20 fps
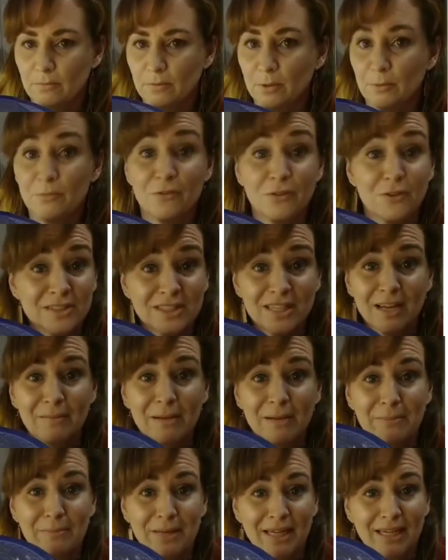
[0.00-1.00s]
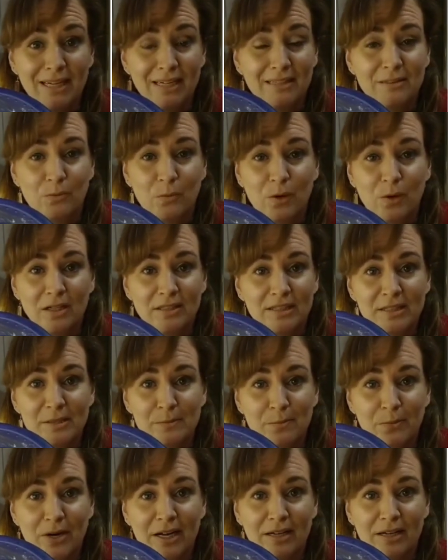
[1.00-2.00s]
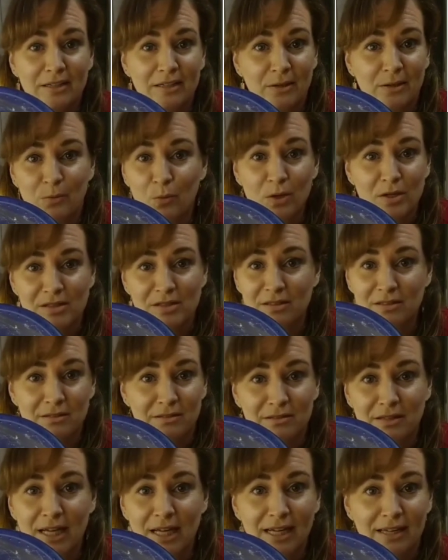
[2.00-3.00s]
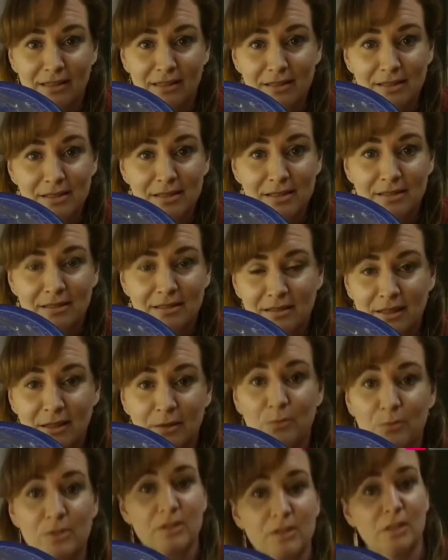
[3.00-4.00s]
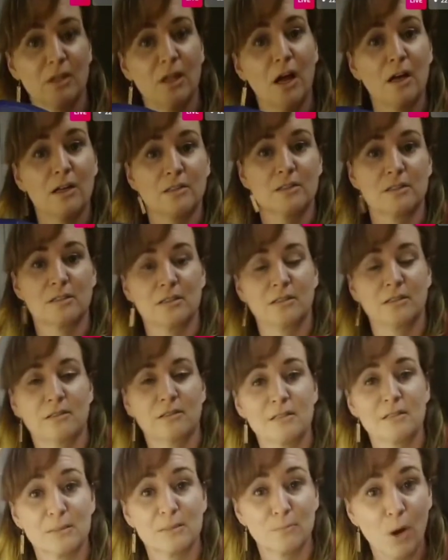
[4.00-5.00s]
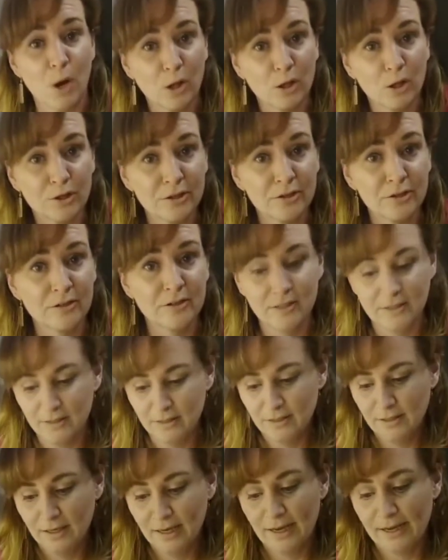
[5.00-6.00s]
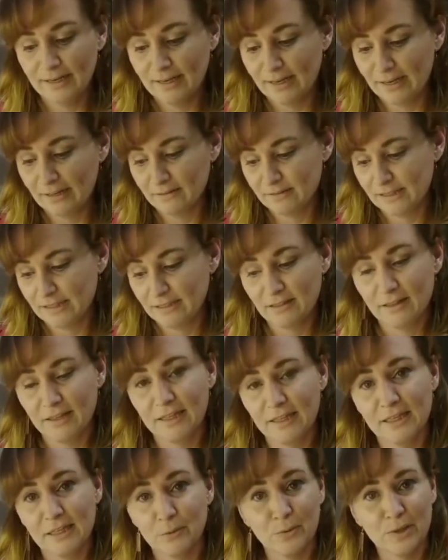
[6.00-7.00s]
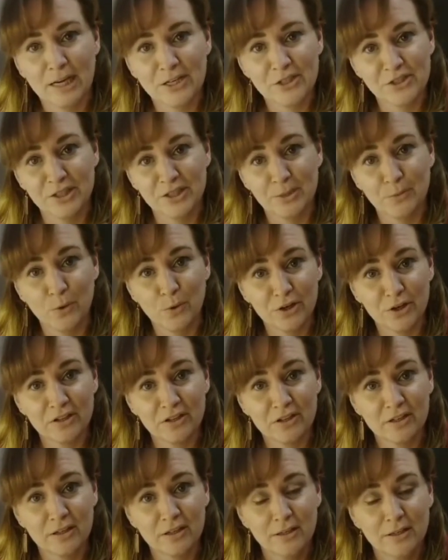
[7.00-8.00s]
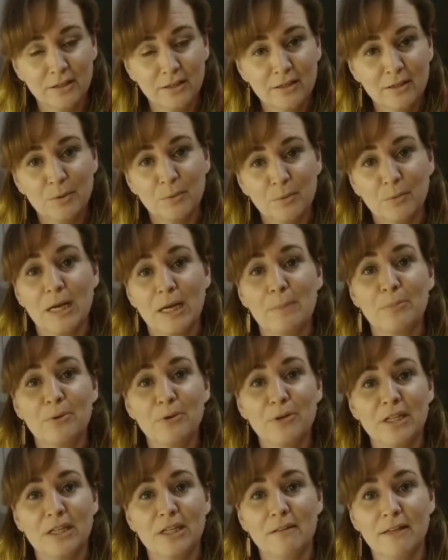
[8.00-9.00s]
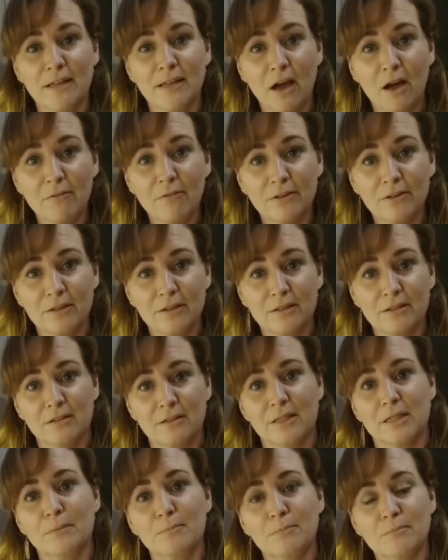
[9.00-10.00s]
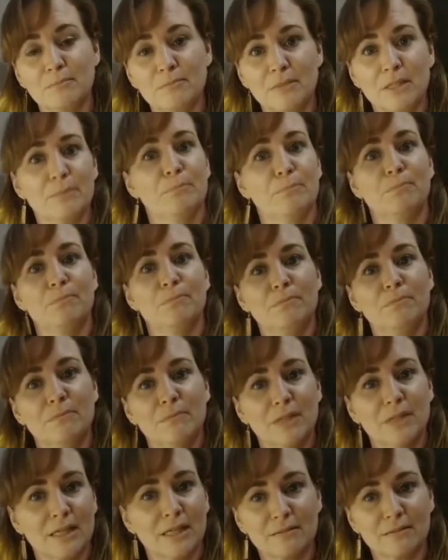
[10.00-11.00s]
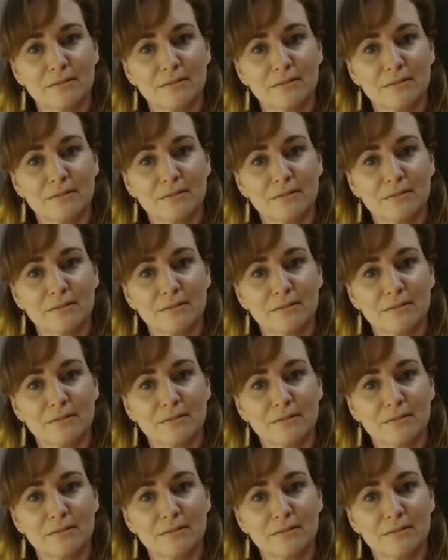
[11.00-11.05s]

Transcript: But when I put it in the oven, it like got huge, and it was amazing, which is why I'm so excited about wild yeast bread and wanted to show you. So this is the dough.